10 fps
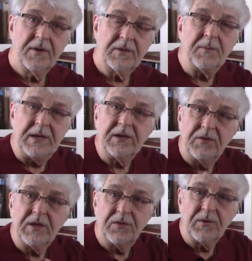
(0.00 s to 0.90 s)
they meet in
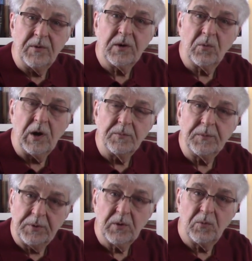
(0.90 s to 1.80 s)
the etheric realm,
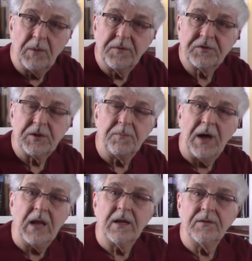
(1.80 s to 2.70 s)
the pure realm of
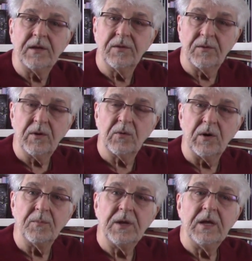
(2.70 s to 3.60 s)
Shambhala, the etheric
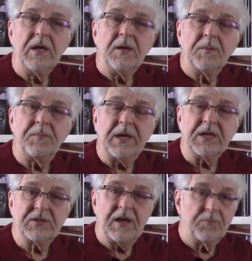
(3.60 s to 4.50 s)
realm. But
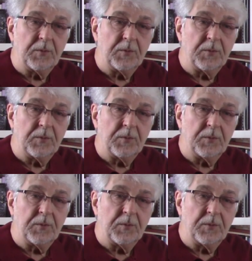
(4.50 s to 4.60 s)
because they have